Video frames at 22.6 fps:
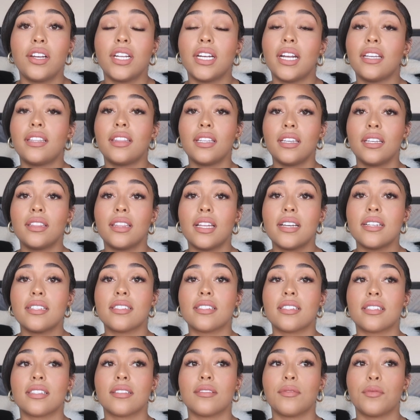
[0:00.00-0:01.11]
And I think
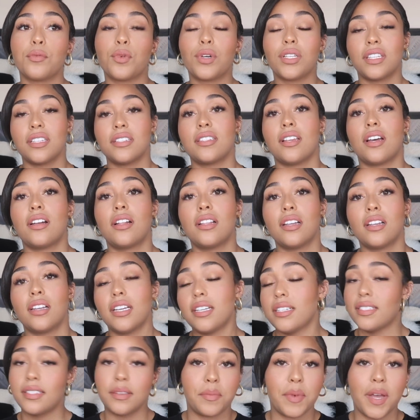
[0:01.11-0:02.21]
that's what this all
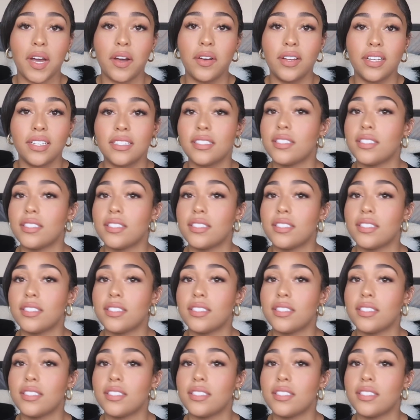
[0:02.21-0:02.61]
is about,